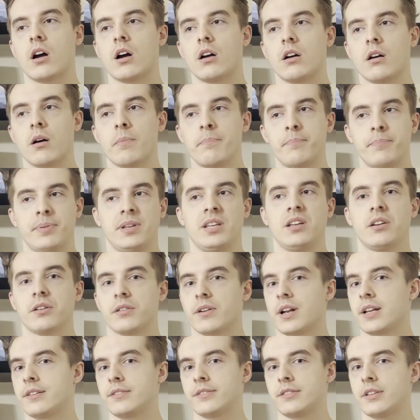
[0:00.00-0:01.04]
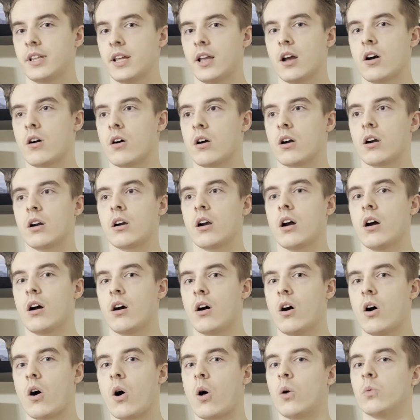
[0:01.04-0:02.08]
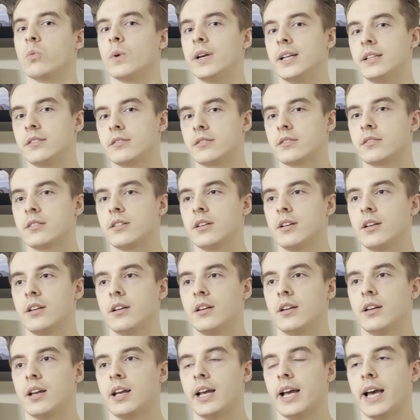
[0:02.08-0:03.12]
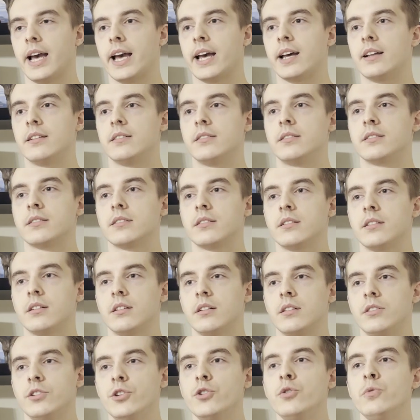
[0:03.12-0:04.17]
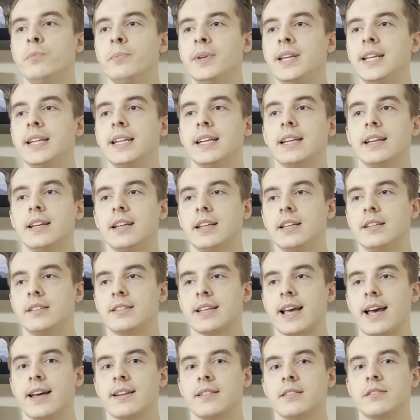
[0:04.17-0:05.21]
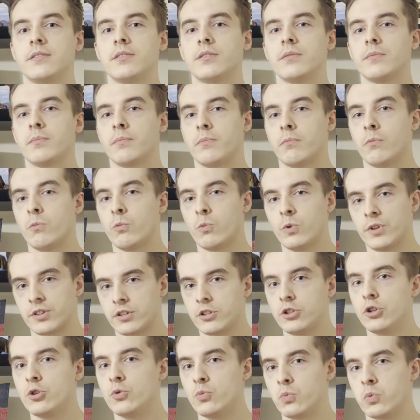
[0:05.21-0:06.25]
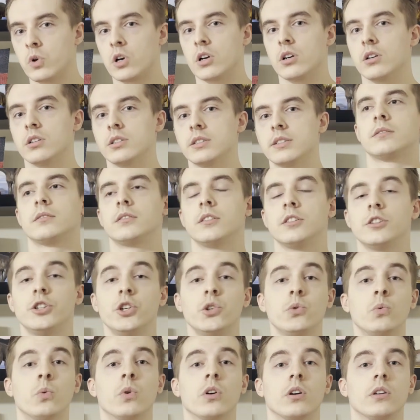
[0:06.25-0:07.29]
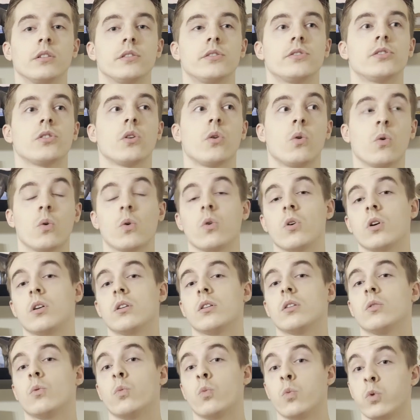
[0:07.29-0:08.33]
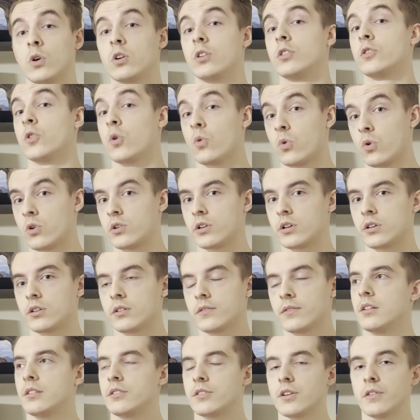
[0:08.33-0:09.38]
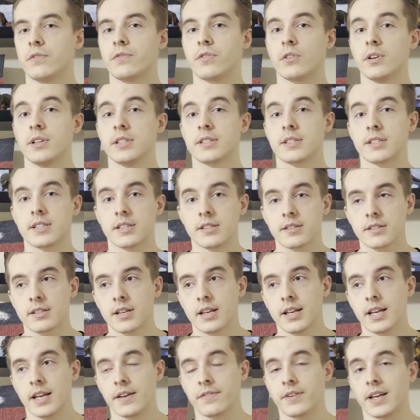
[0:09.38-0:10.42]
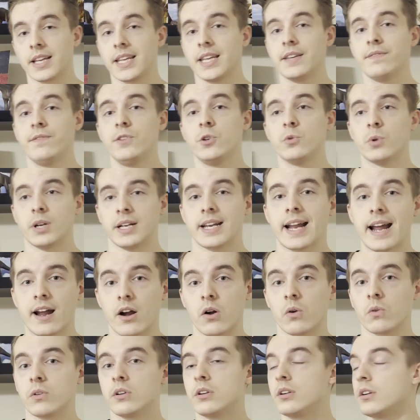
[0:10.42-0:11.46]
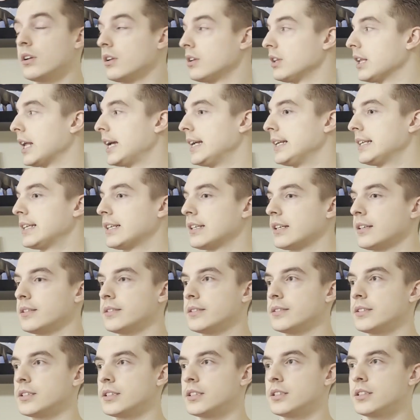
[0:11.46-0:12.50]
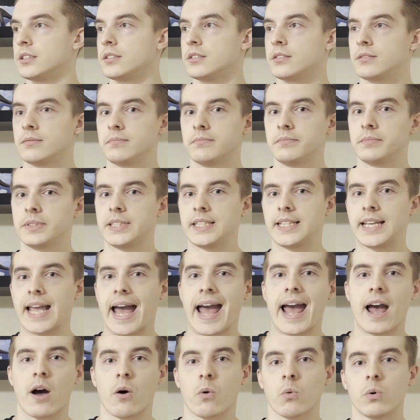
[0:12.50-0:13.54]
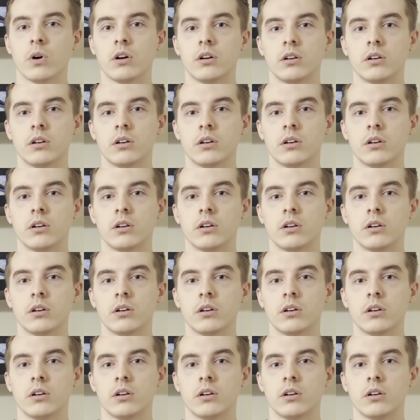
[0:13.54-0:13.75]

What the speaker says: appear as they are always, and new meaning is added with new words or word order. So for instance, if I give you a noun like cow,